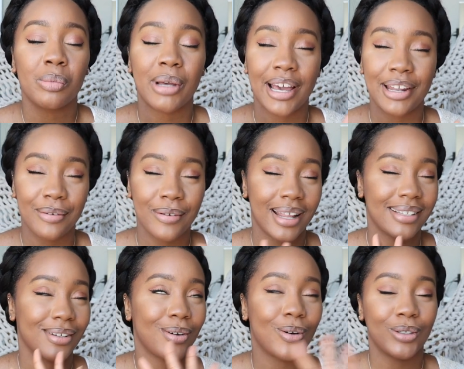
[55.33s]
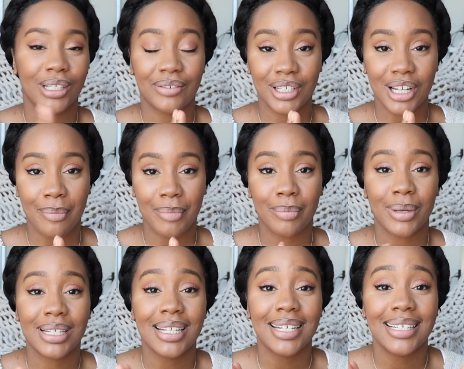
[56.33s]
But anyway, that's a whole different topic.
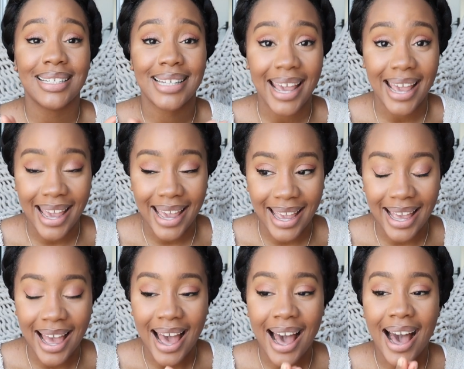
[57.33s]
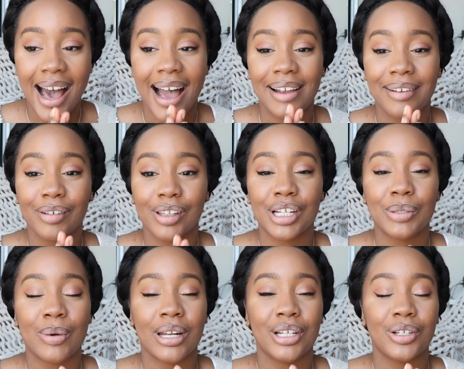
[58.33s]
But today, I really
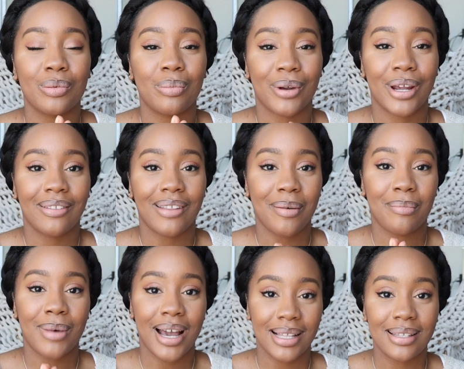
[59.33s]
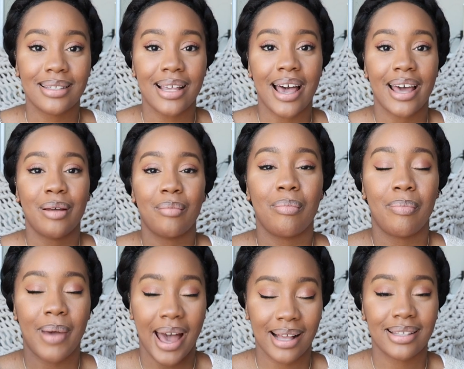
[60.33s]
just wanted to bring that mindset
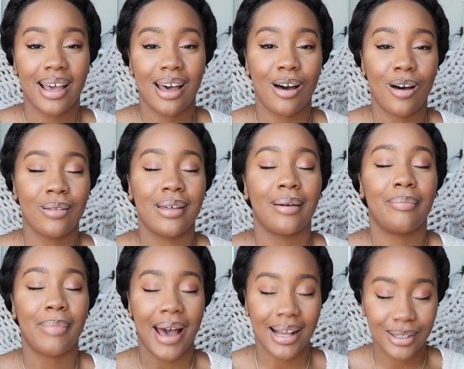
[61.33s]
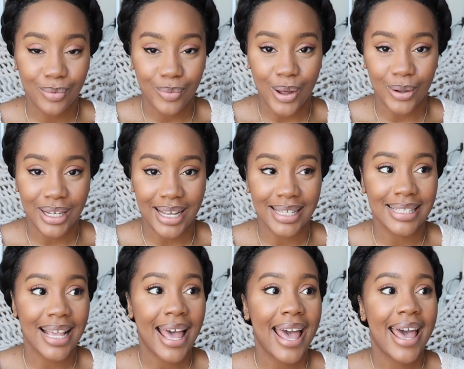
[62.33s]
back to health, back to wellness,
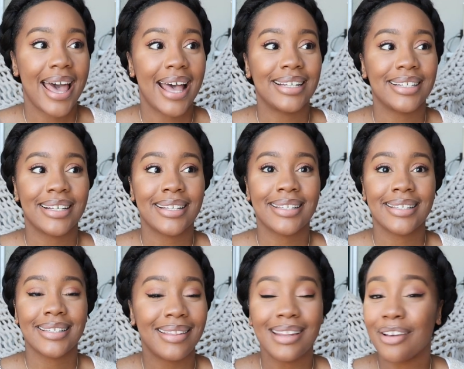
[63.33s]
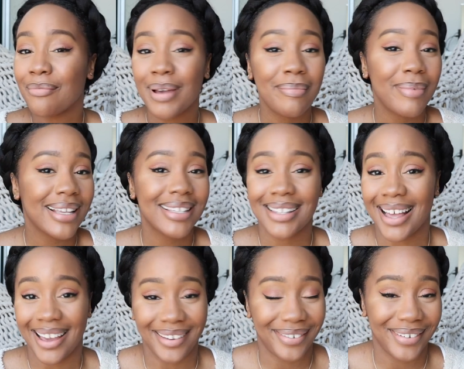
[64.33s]
and just live my best
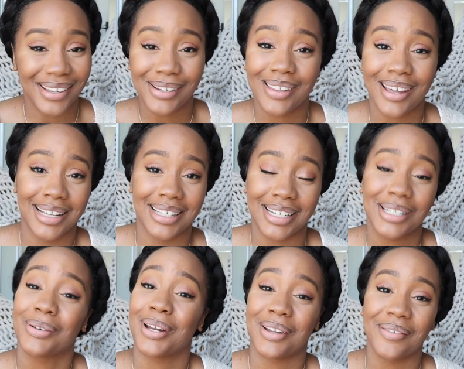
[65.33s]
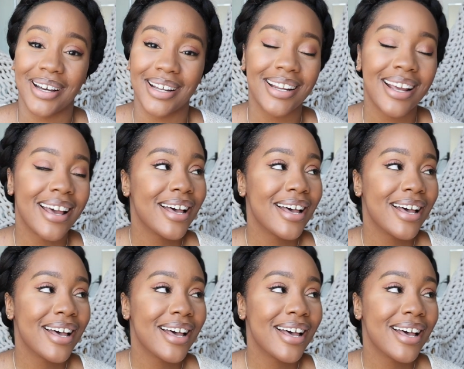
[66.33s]
life in 2021.